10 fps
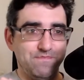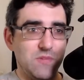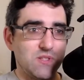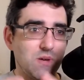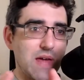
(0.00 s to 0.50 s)

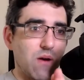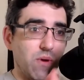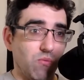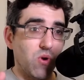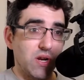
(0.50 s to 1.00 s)
so that
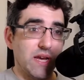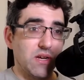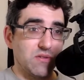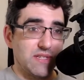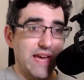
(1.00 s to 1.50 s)
when line
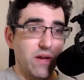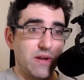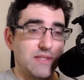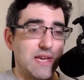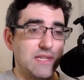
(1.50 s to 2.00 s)
goes down,
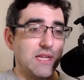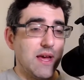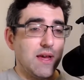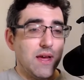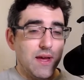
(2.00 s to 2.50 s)
it says,
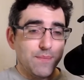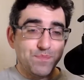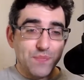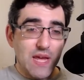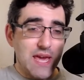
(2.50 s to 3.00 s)

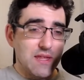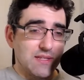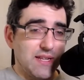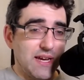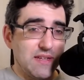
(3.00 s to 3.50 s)
hey, this
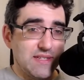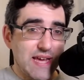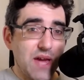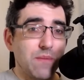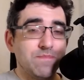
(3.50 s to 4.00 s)
line is
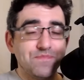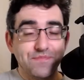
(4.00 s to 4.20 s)
down.